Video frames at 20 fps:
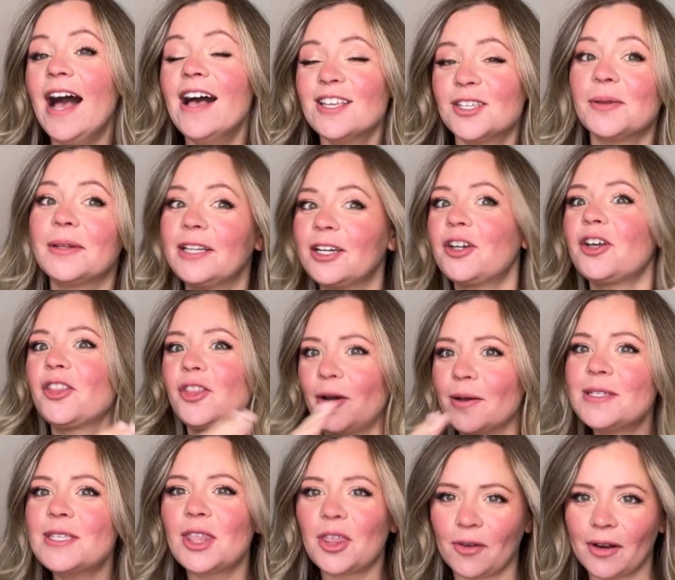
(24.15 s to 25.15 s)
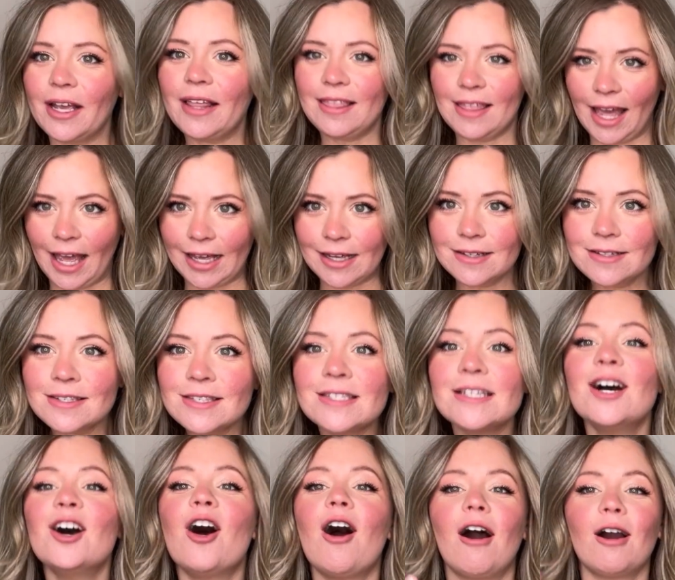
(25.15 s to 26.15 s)
So literally those three things
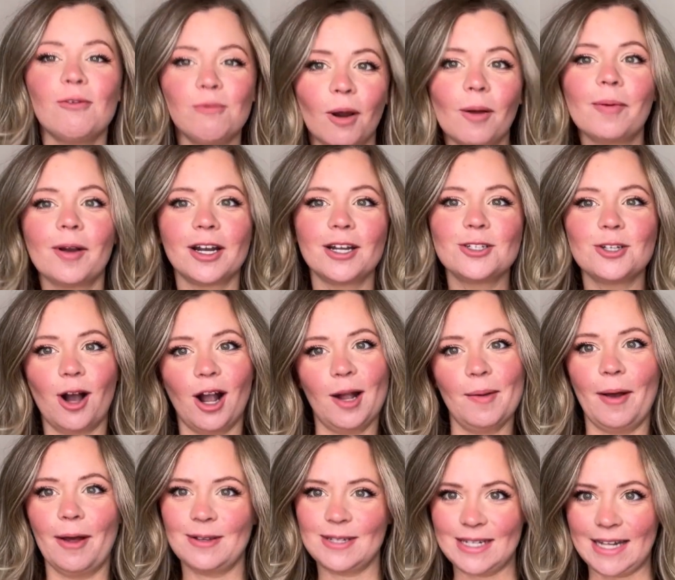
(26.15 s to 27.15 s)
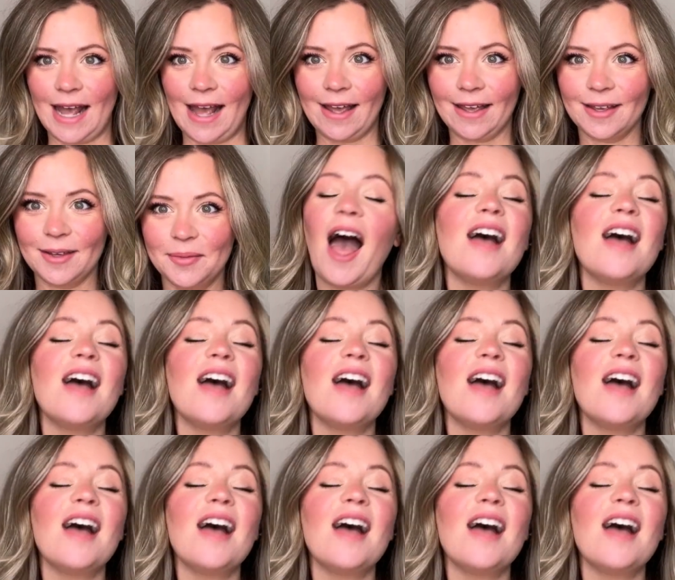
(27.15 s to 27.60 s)
are what we're going to talk about today.